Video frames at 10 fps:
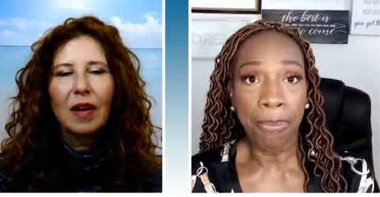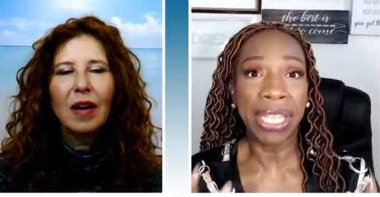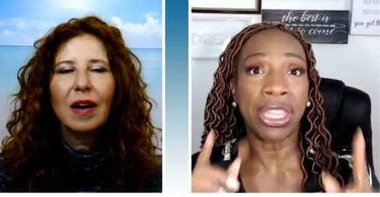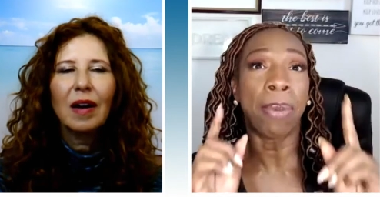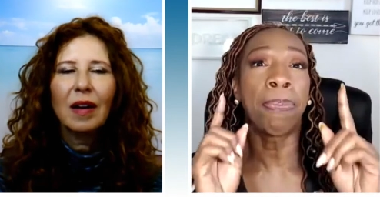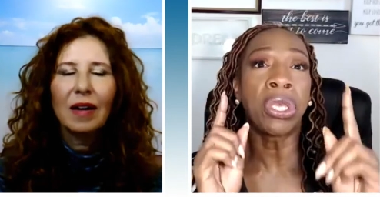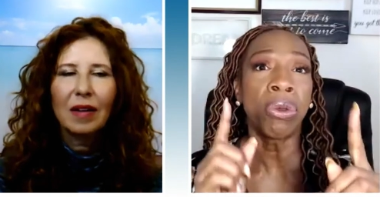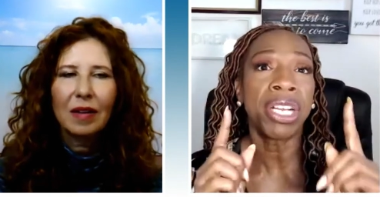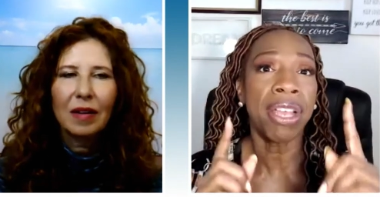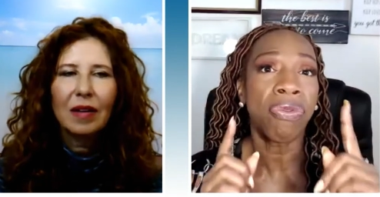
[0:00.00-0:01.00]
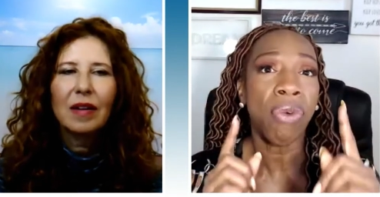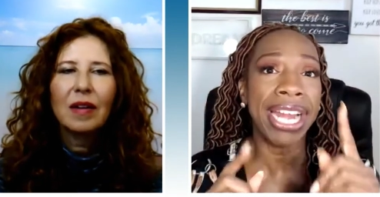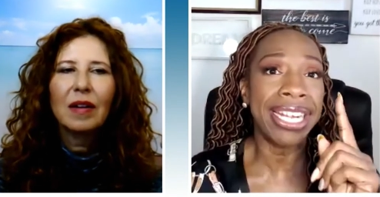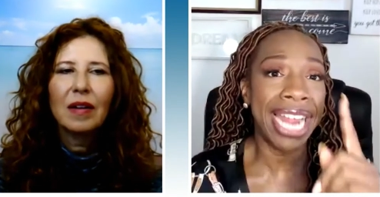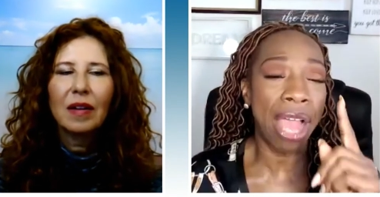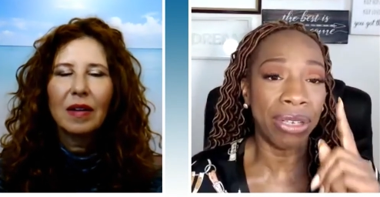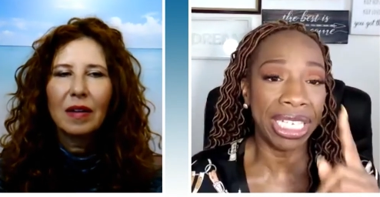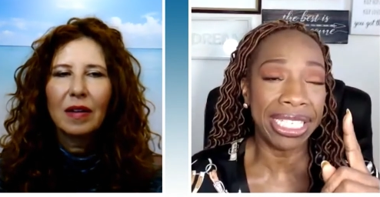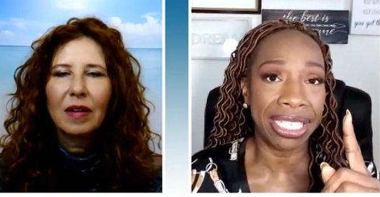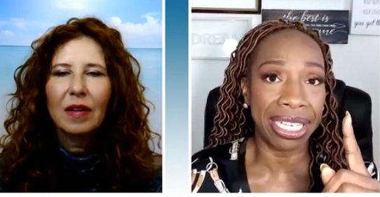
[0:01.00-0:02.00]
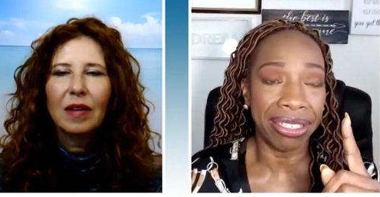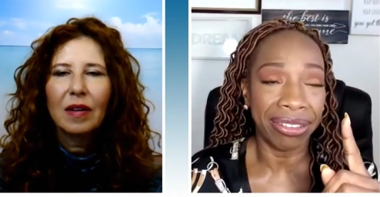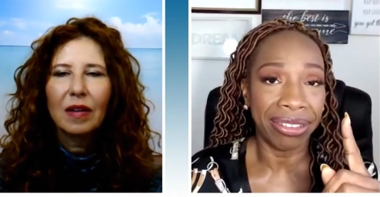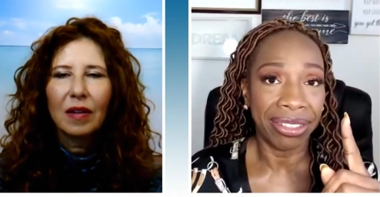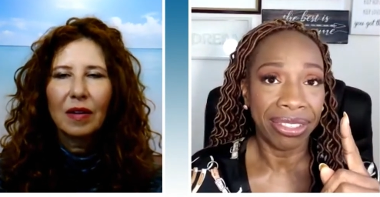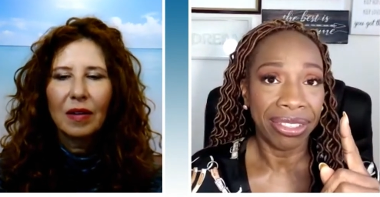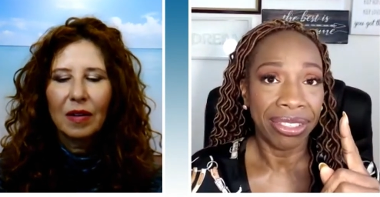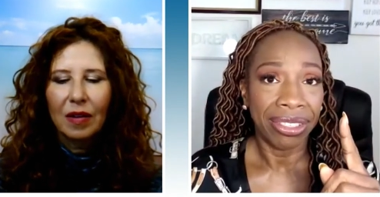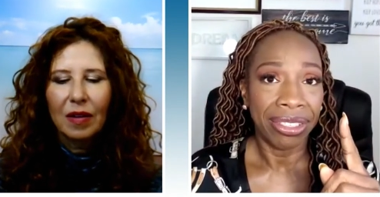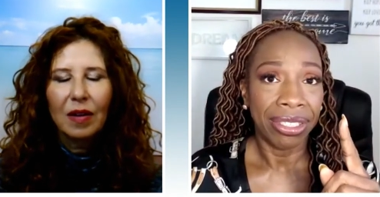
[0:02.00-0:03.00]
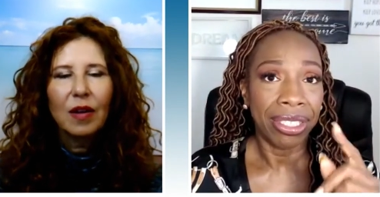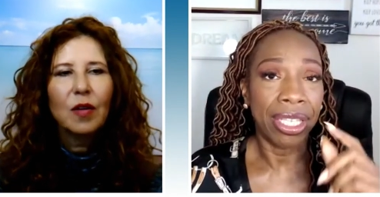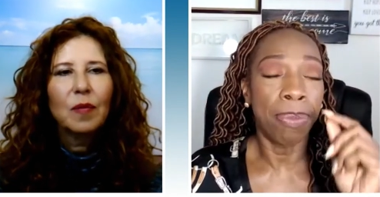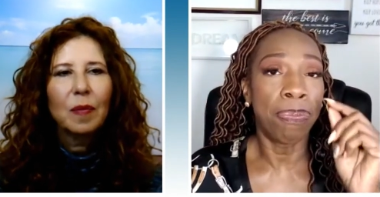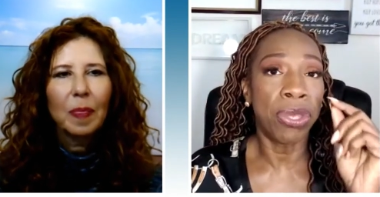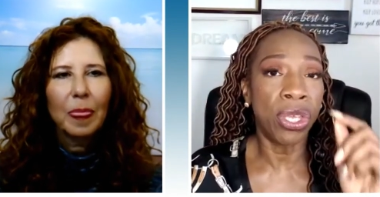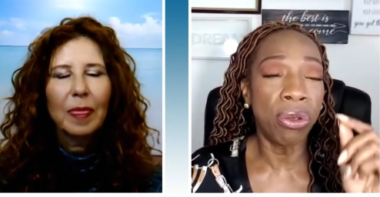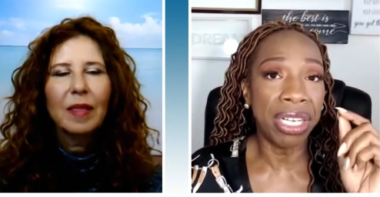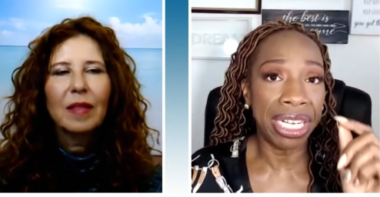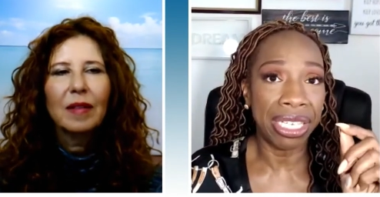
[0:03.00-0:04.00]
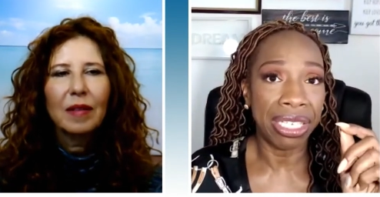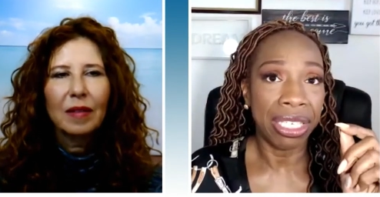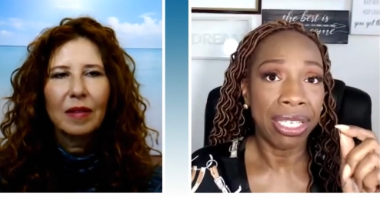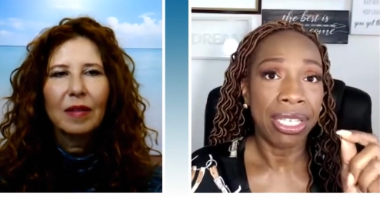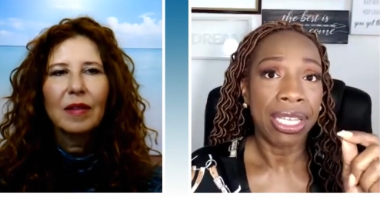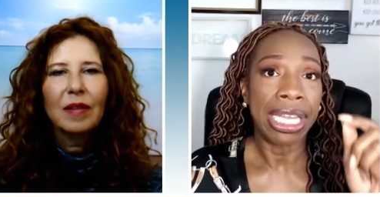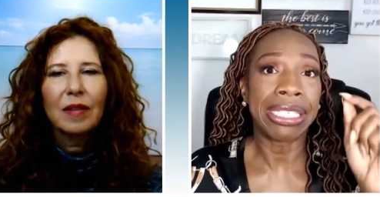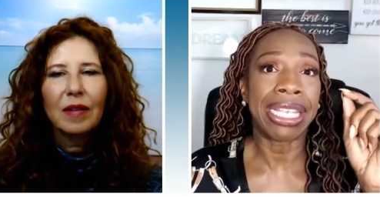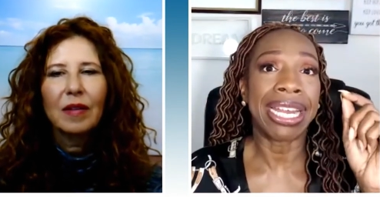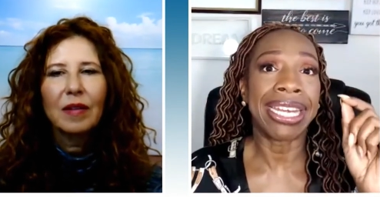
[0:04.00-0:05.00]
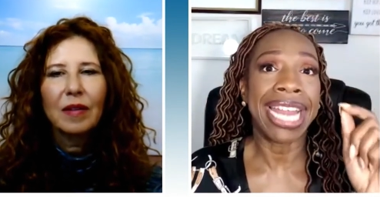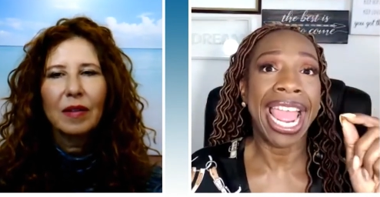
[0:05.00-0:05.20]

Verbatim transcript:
Speaker 1: But uh, the ah. beauty of right now, Lisa, the beauty is that